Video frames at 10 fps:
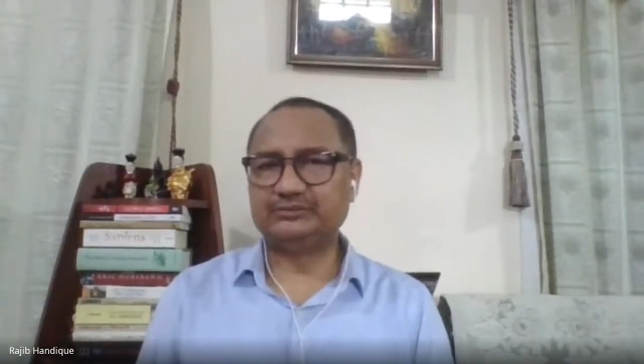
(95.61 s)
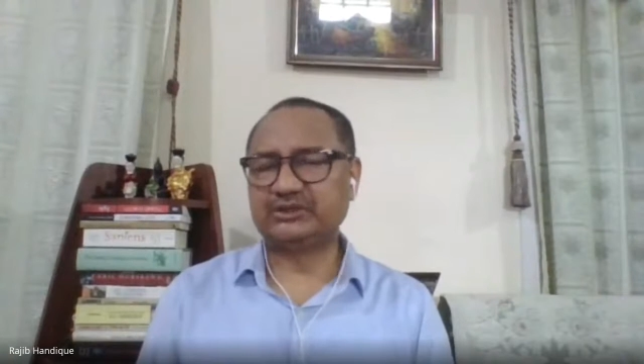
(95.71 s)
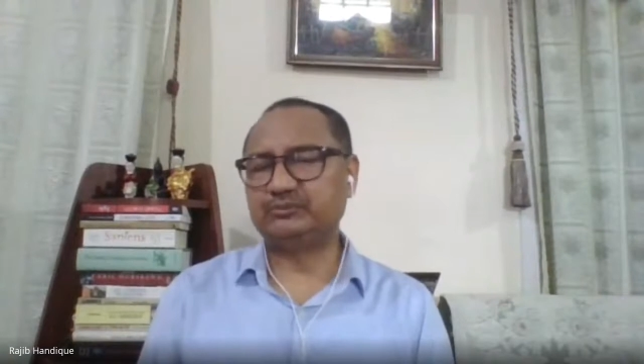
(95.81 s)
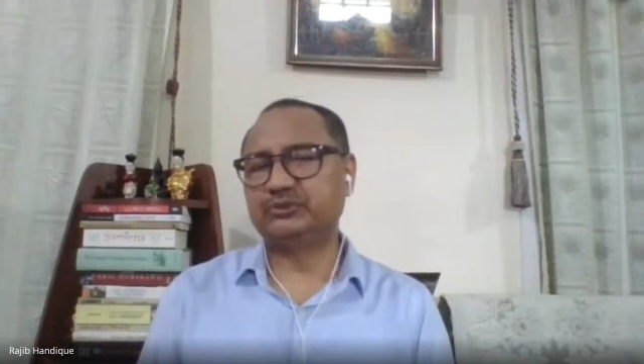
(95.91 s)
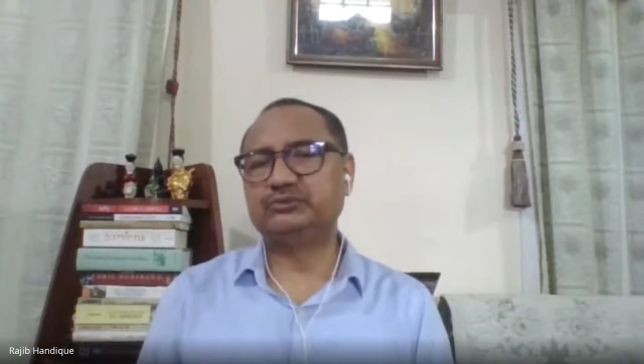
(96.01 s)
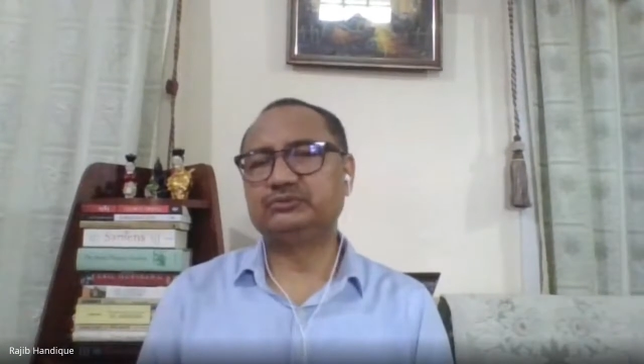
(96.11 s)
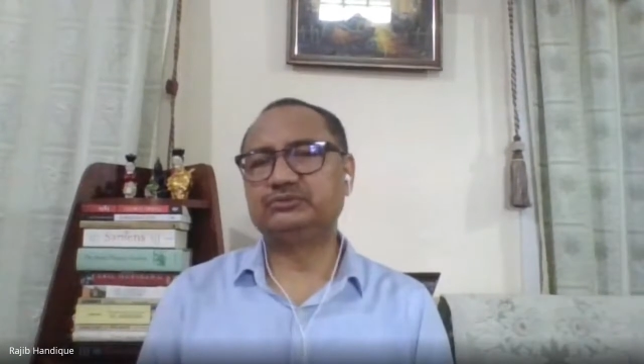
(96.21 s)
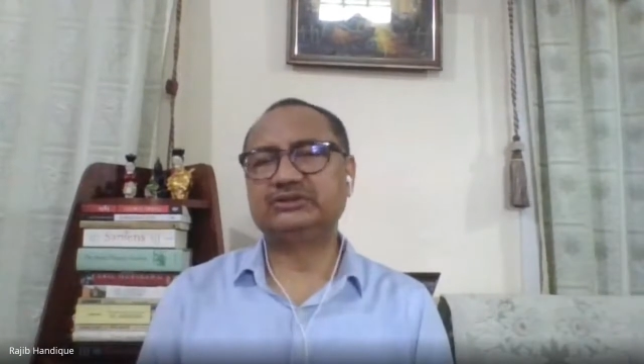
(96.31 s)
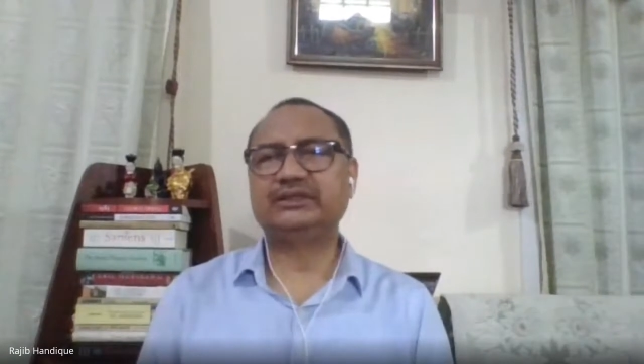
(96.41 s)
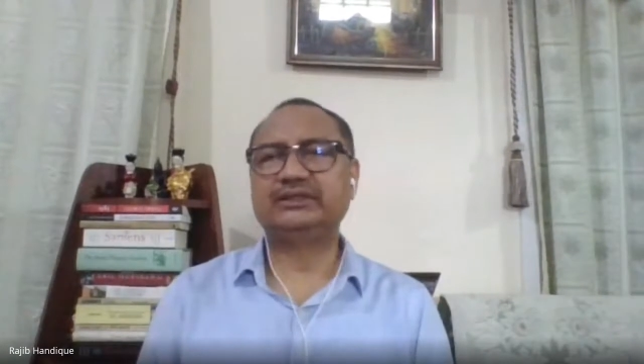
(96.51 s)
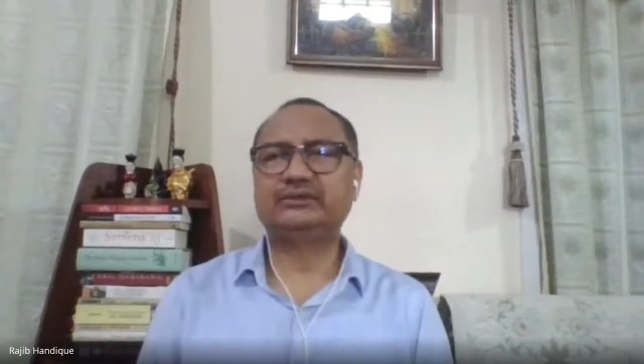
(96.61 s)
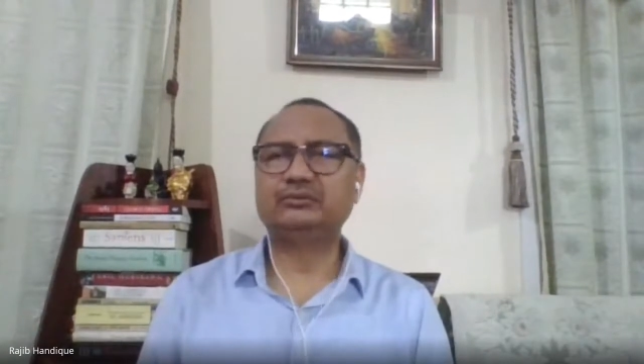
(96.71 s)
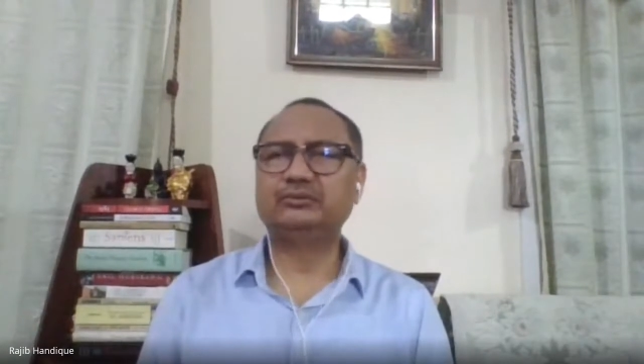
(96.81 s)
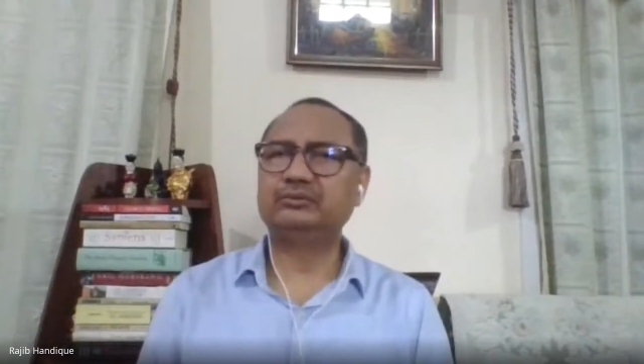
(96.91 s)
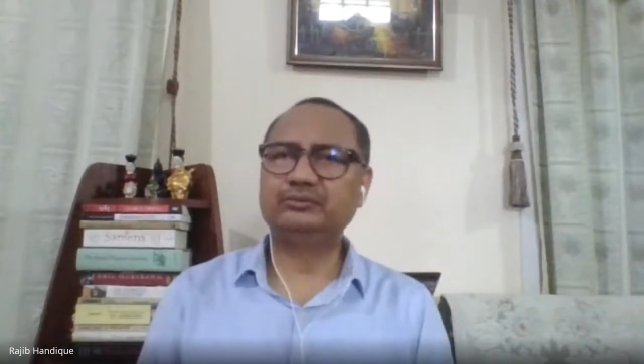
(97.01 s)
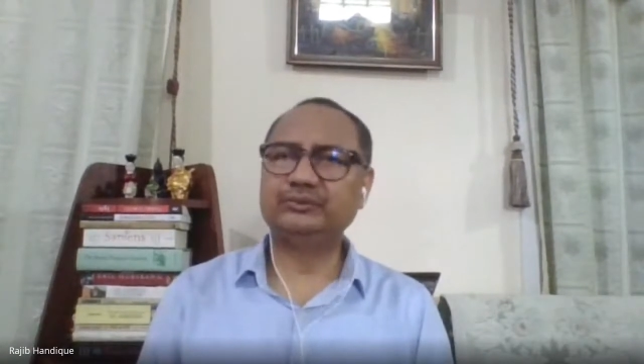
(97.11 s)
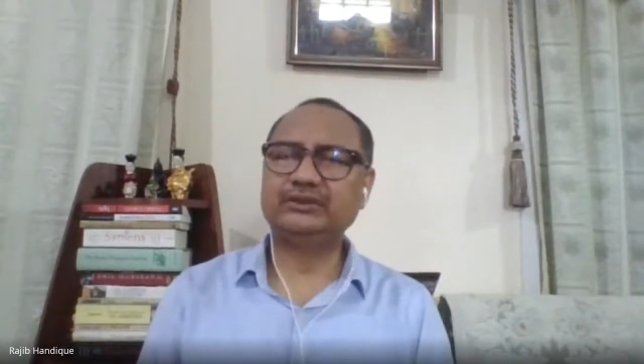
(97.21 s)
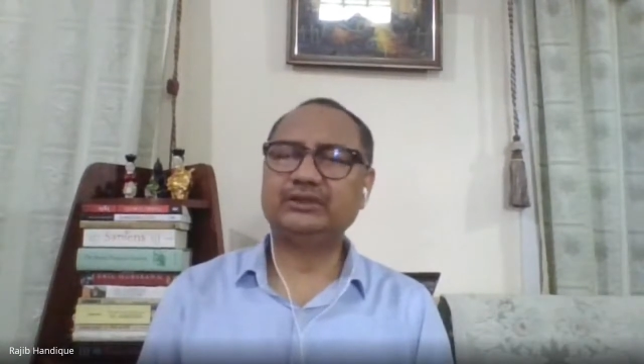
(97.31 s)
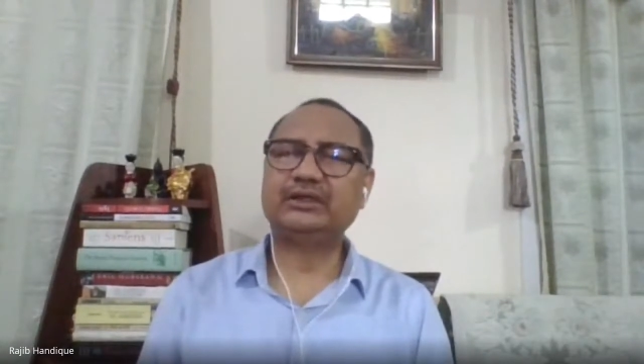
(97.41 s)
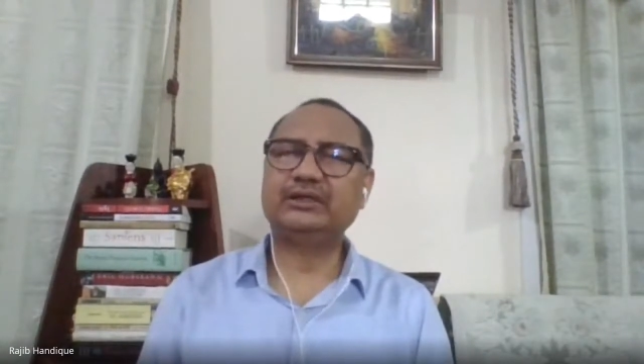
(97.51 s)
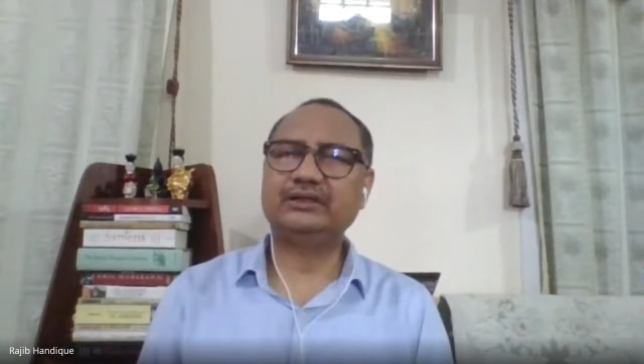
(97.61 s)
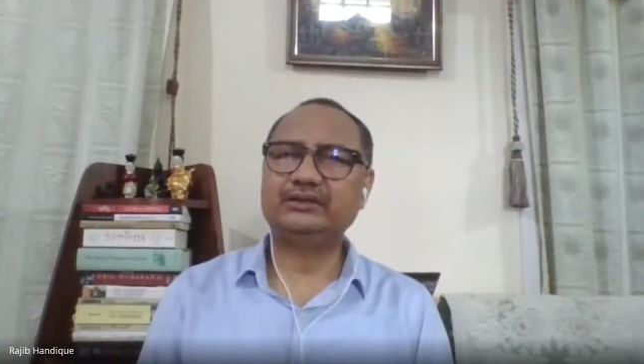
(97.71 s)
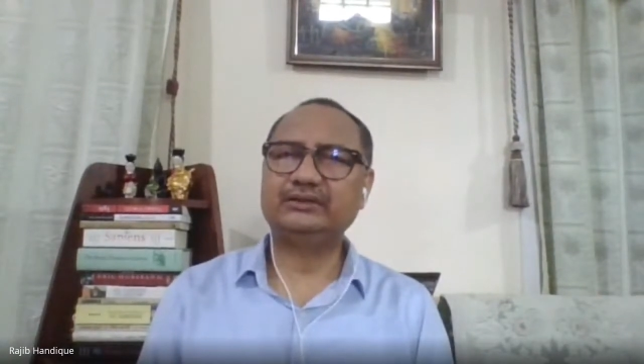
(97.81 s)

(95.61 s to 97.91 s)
Someone would say that, no, no, we are,